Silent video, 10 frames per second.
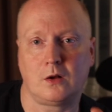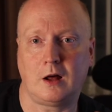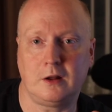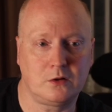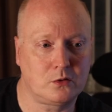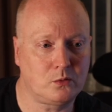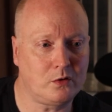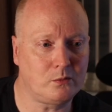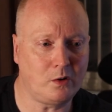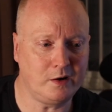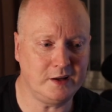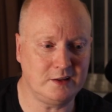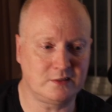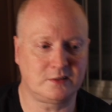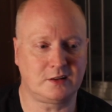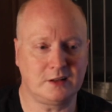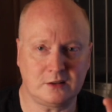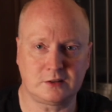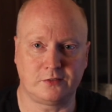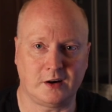And what it is a
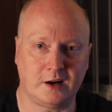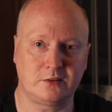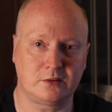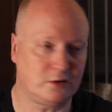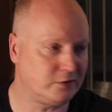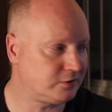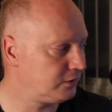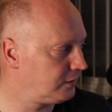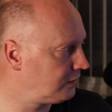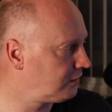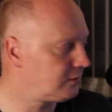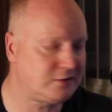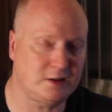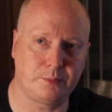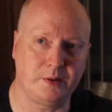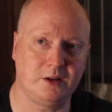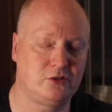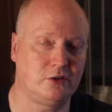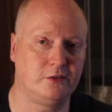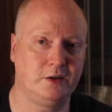little device. Obviously you can see a
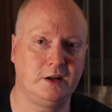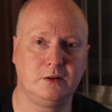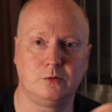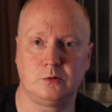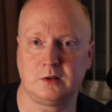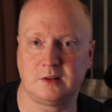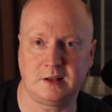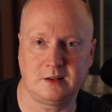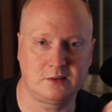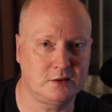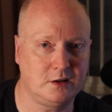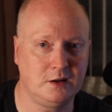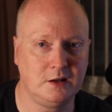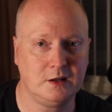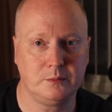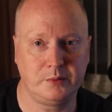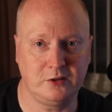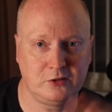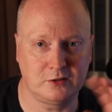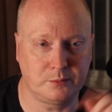picture of it in one of these
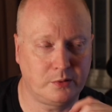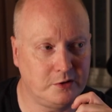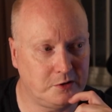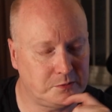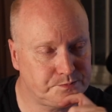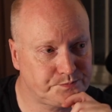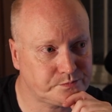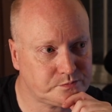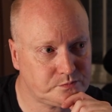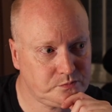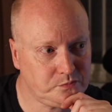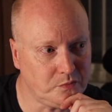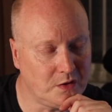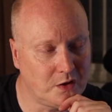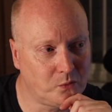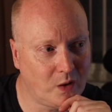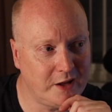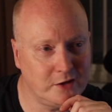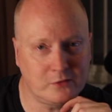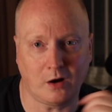pictures I'm putting up, where
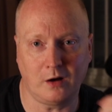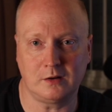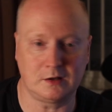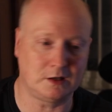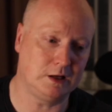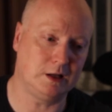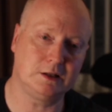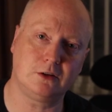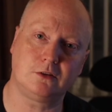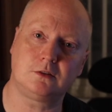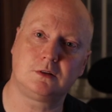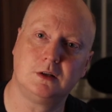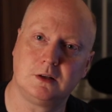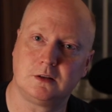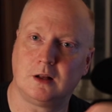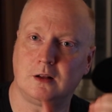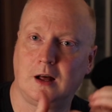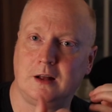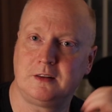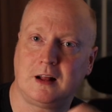you've got a little
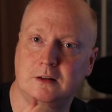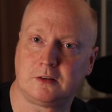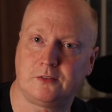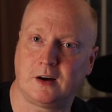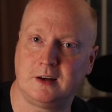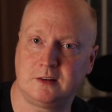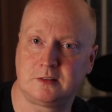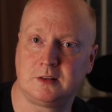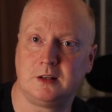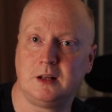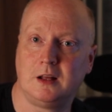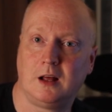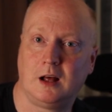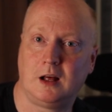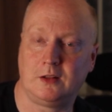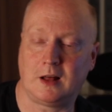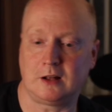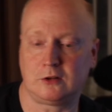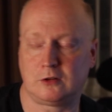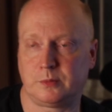handheld device
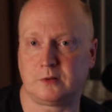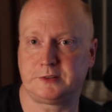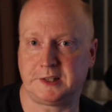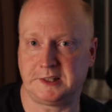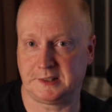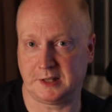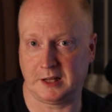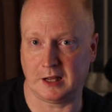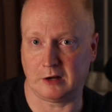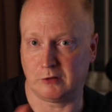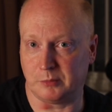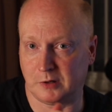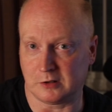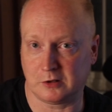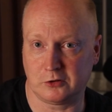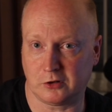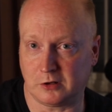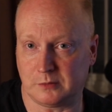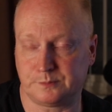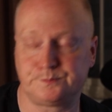that doubles as a remote
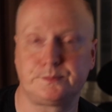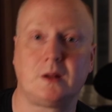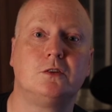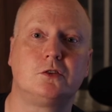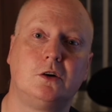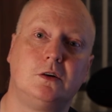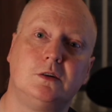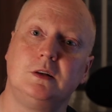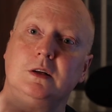control. So